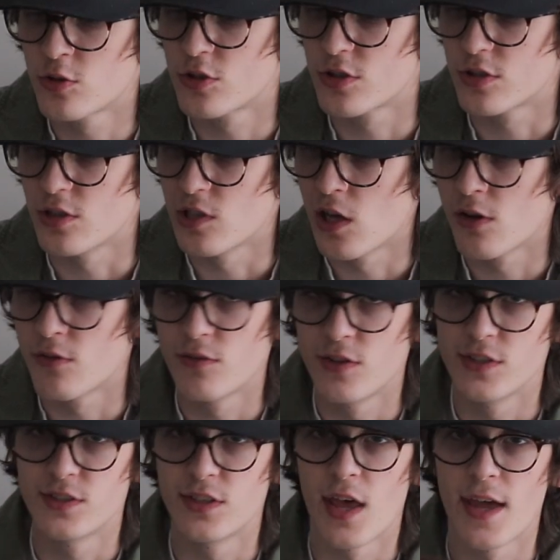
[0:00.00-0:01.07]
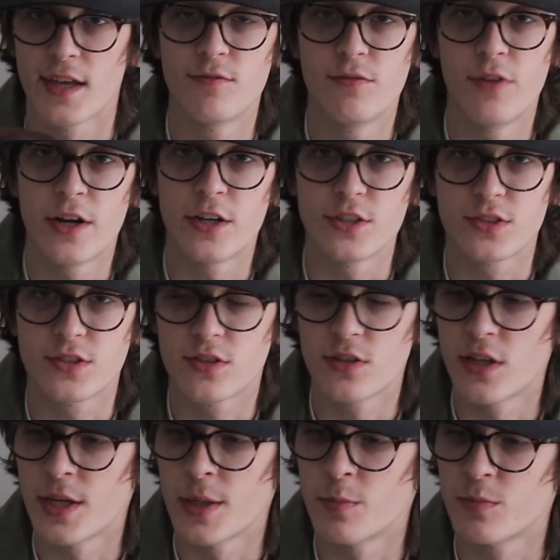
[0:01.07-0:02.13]
just love these like very
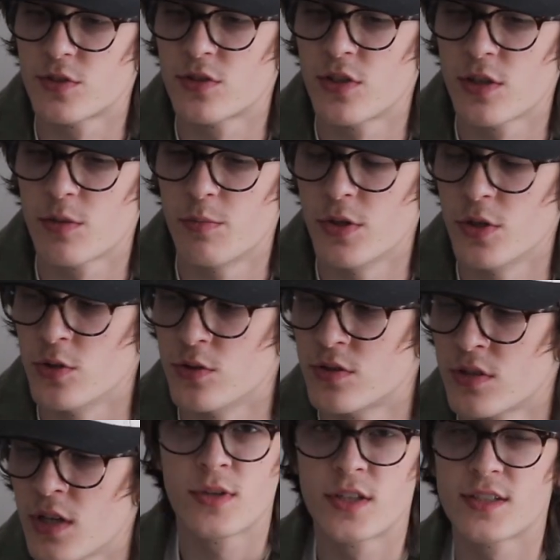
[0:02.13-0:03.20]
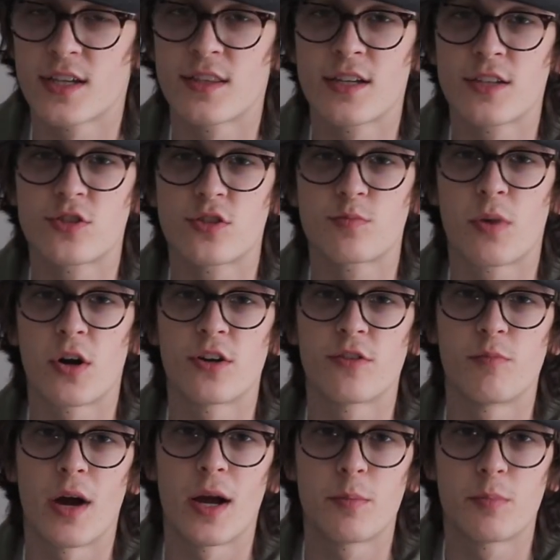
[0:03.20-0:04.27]
slim, slick boots because I think it's just part of
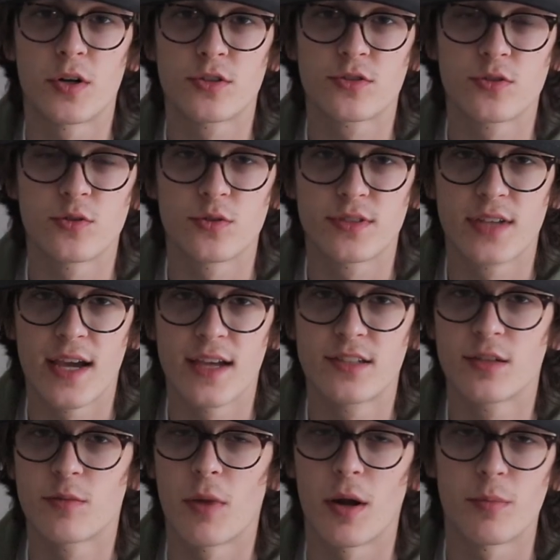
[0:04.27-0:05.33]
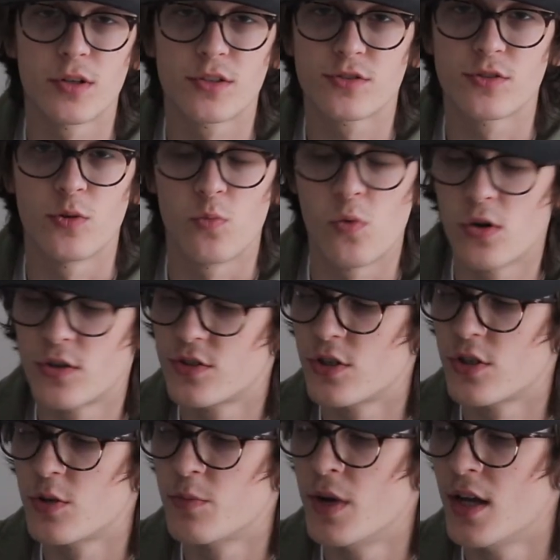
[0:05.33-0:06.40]
my personal taste and my personal
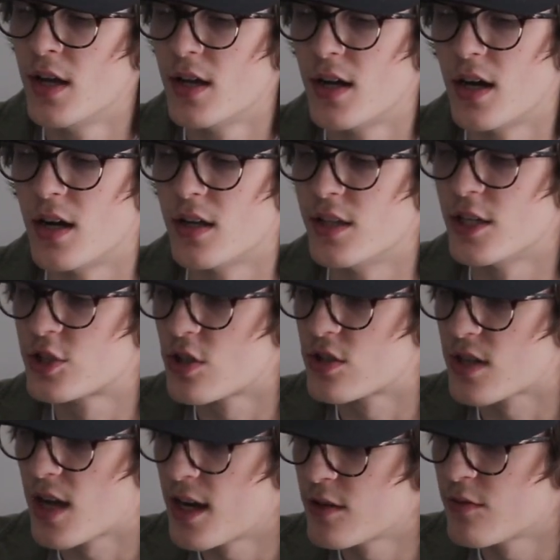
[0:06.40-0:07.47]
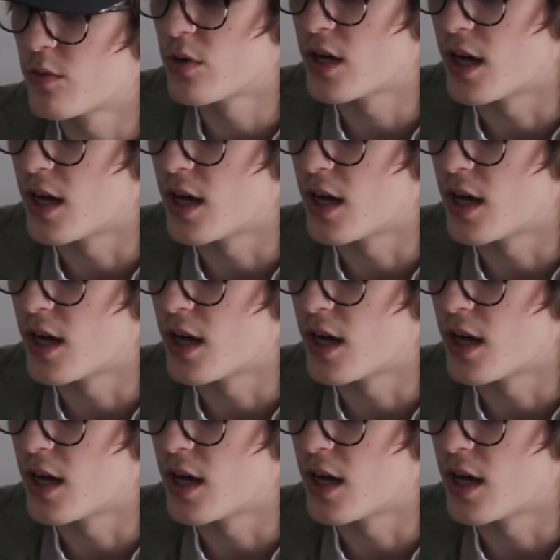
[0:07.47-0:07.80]
wardrobe. That's just kind of what